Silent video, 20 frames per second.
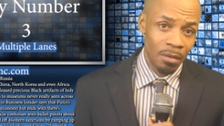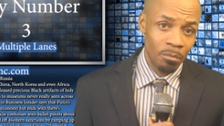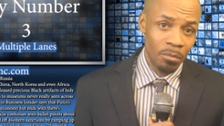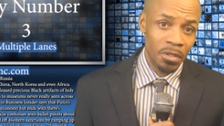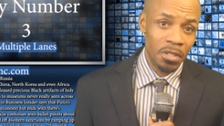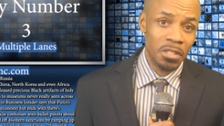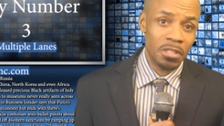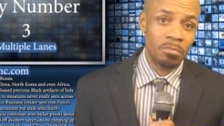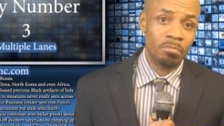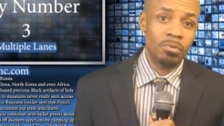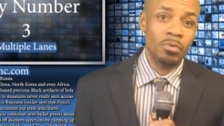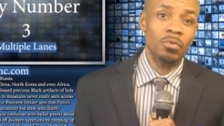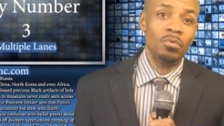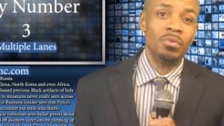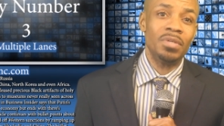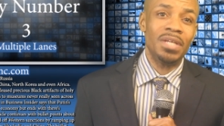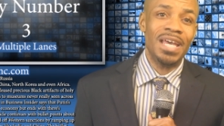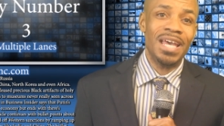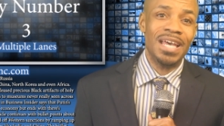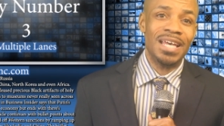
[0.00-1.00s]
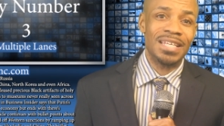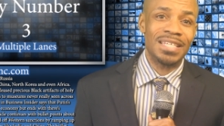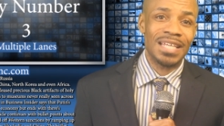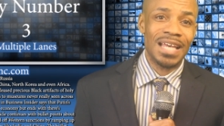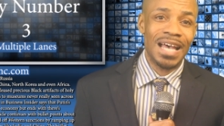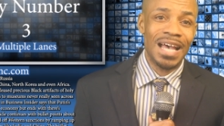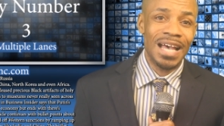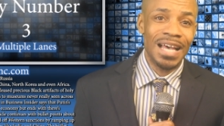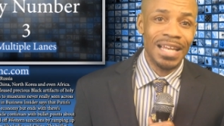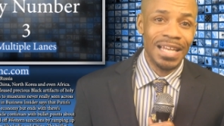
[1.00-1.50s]
because Putin has
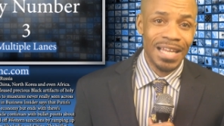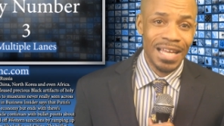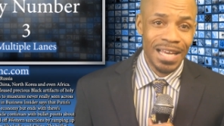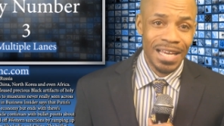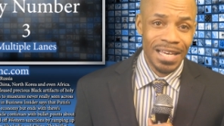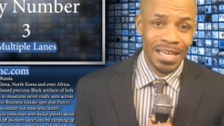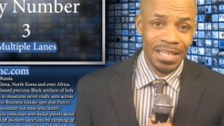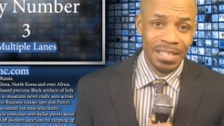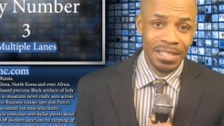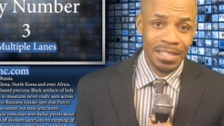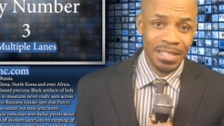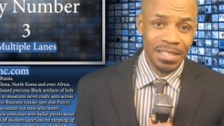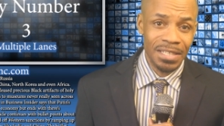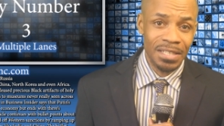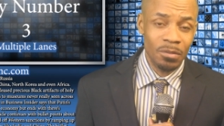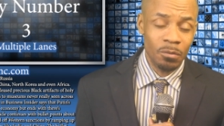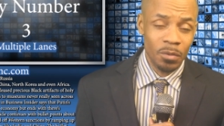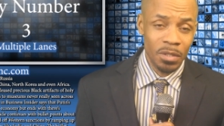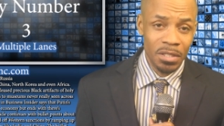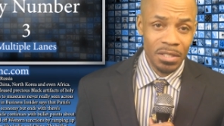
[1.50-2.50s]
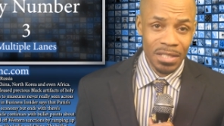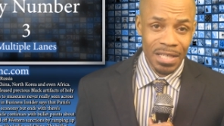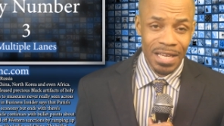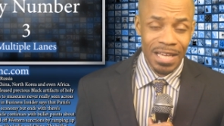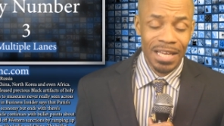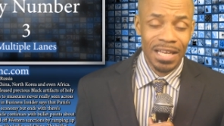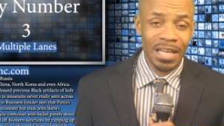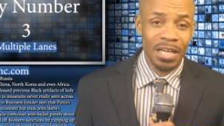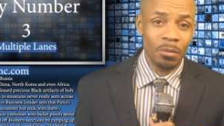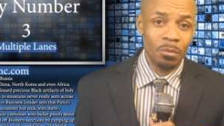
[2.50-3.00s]
allied, and he's
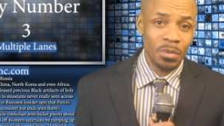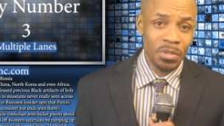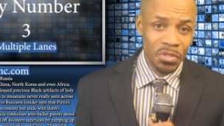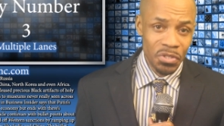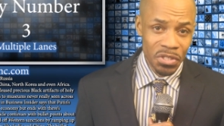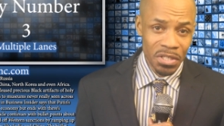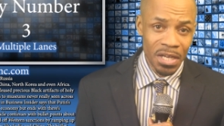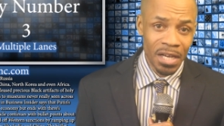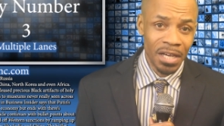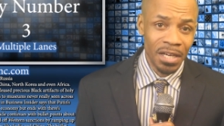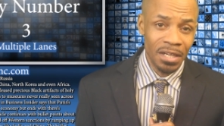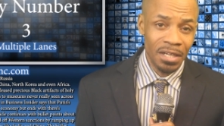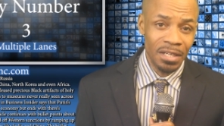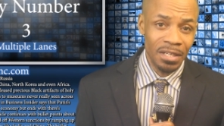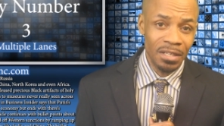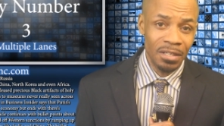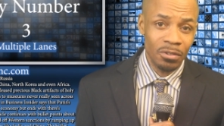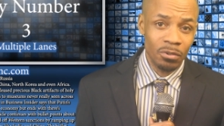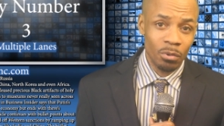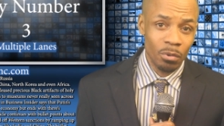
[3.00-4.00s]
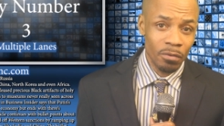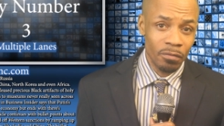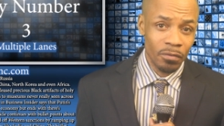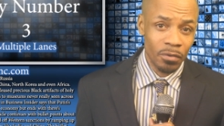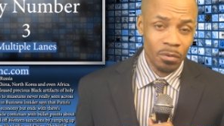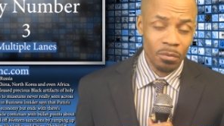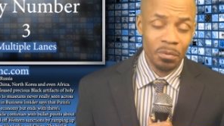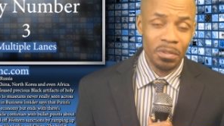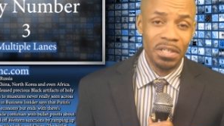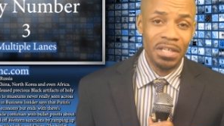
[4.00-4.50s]
allied with China, North
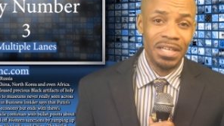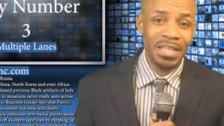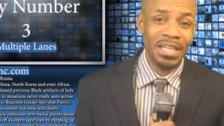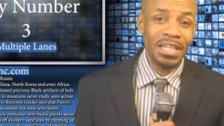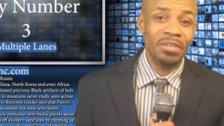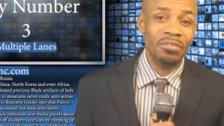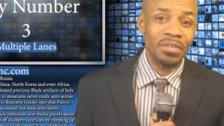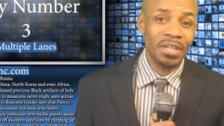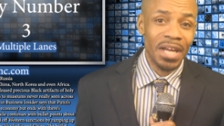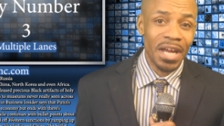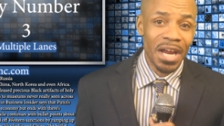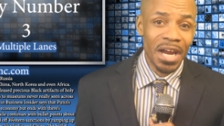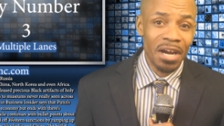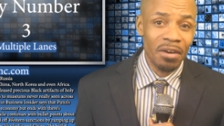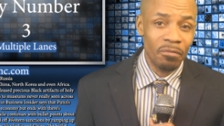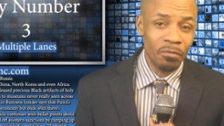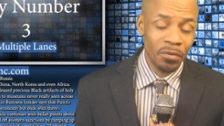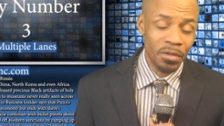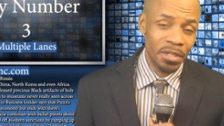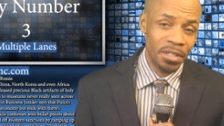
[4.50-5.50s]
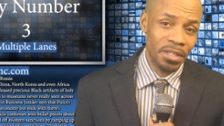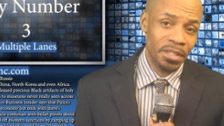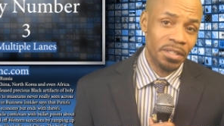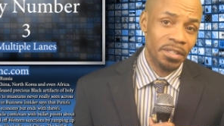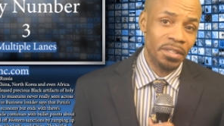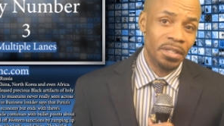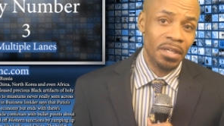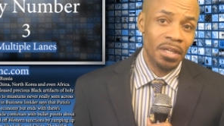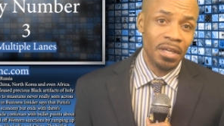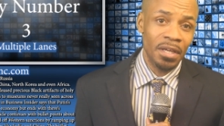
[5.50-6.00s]
Korea, and even Africa.
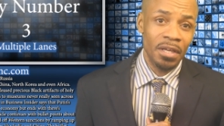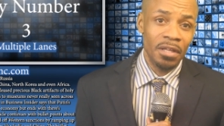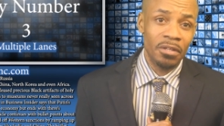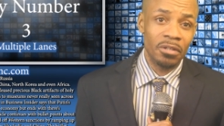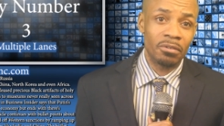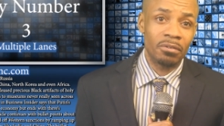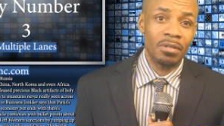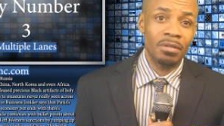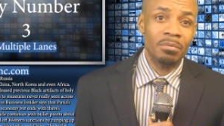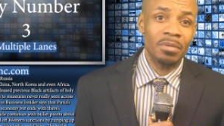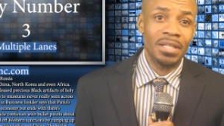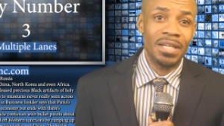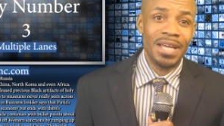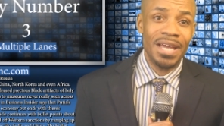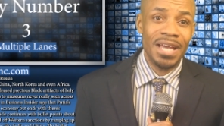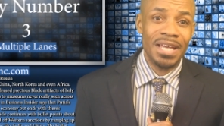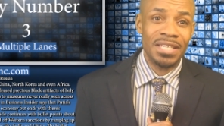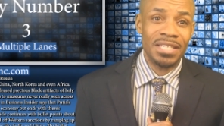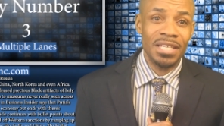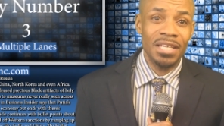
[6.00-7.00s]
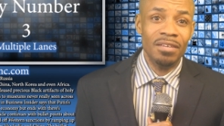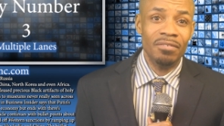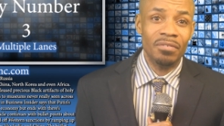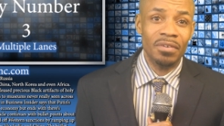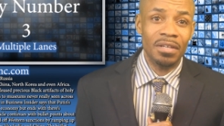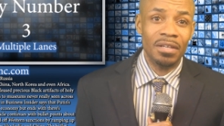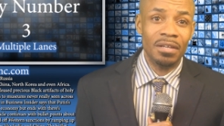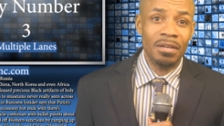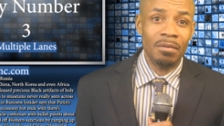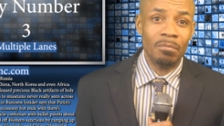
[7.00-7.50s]
The Kremlin has
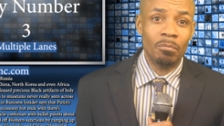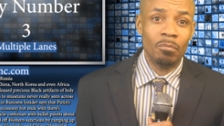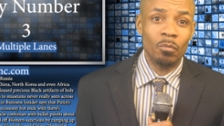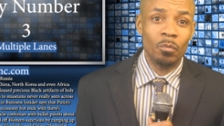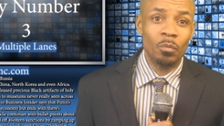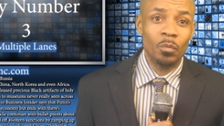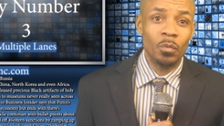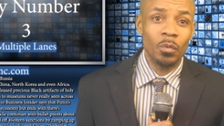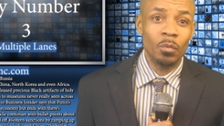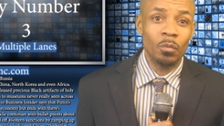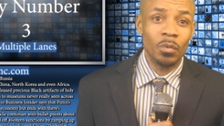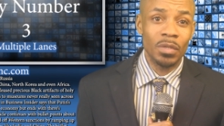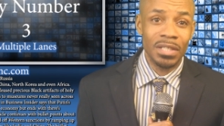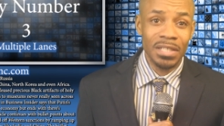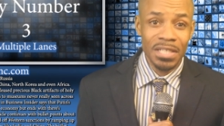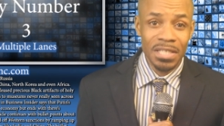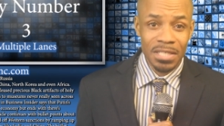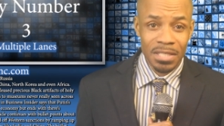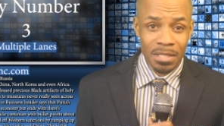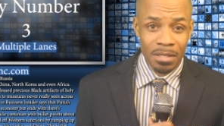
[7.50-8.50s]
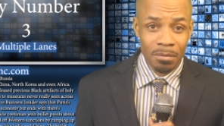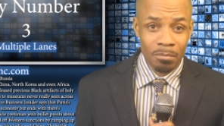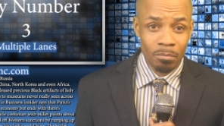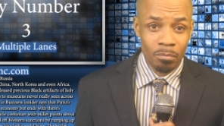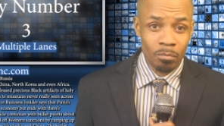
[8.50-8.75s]
even re released